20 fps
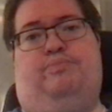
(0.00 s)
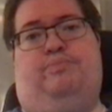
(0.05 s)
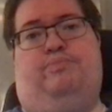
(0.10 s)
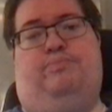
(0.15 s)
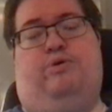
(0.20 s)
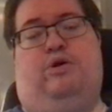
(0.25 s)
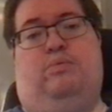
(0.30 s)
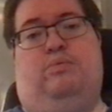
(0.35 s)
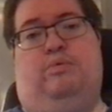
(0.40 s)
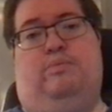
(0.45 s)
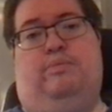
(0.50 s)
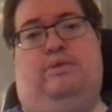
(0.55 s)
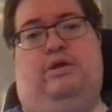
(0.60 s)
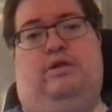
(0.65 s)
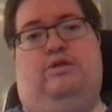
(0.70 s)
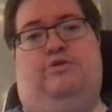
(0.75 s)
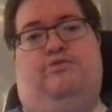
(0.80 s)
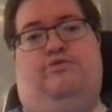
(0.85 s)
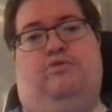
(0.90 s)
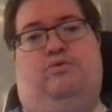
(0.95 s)
problem in
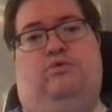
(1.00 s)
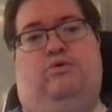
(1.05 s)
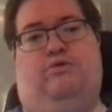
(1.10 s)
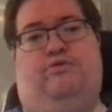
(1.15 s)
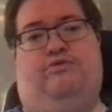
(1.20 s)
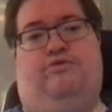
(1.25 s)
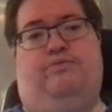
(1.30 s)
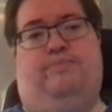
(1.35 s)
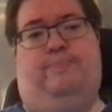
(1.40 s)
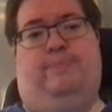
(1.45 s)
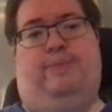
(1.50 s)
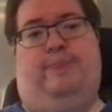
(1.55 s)
this course.